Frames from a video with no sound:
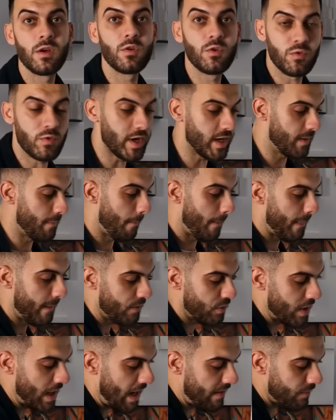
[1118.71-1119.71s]
great.
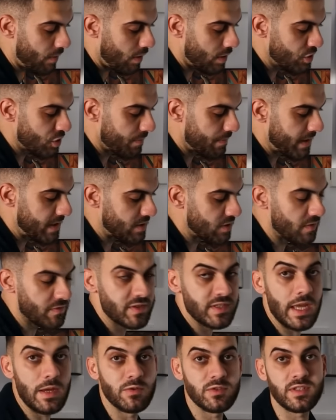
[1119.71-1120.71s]
You have 100 pieces of
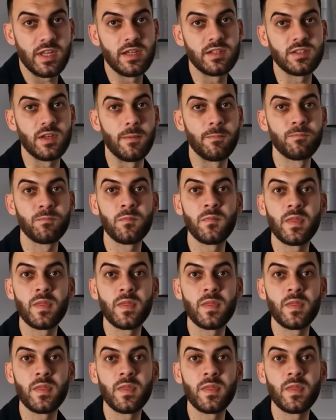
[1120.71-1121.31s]
sales data.